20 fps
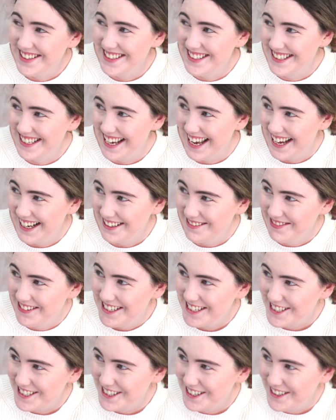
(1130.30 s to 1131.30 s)
scared
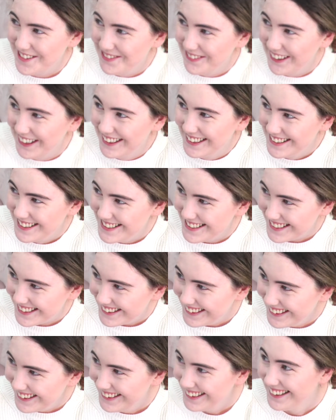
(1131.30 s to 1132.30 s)
me so much.
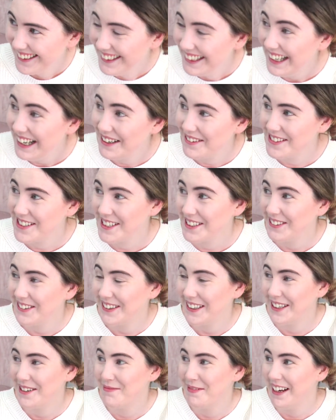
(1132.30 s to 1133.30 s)
I was
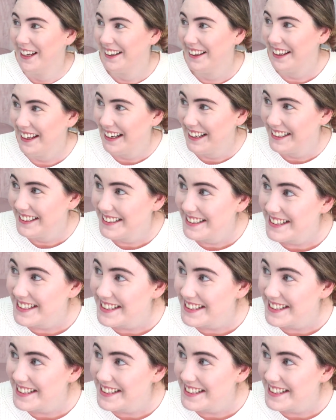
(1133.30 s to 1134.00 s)
talking about lights.